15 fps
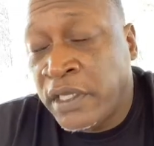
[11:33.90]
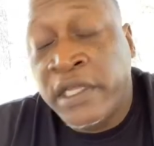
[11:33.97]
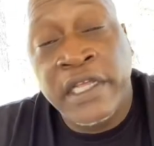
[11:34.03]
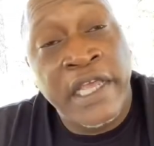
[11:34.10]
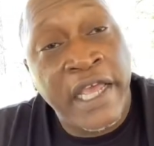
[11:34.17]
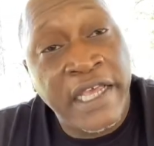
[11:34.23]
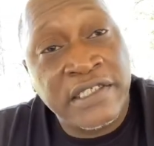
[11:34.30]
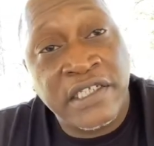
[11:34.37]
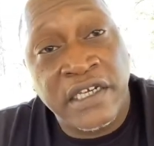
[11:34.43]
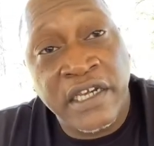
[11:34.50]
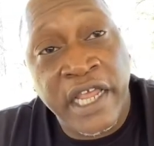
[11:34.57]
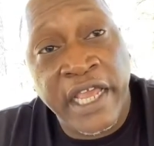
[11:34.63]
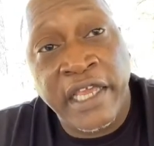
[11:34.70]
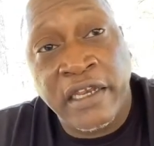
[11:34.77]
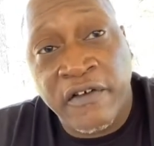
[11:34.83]
has a
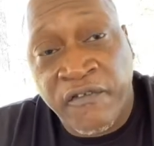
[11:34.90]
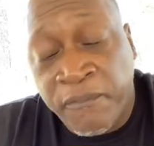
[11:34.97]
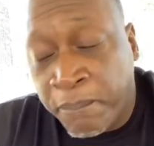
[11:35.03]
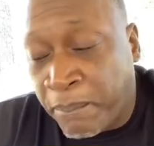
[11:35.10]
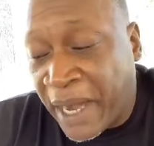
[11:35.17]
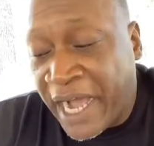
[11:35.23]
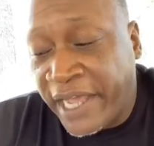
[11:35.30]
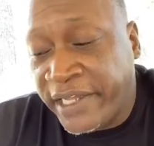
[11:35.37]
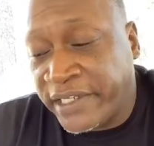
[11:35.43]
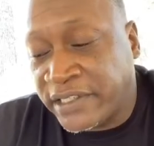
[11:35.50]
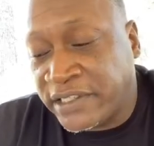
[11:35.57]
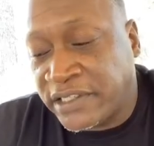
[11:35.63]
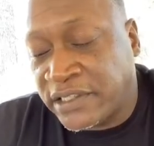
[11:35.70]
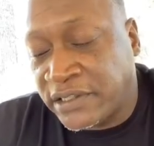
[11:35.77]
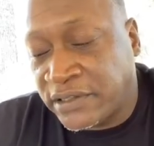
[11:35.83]
negative bias.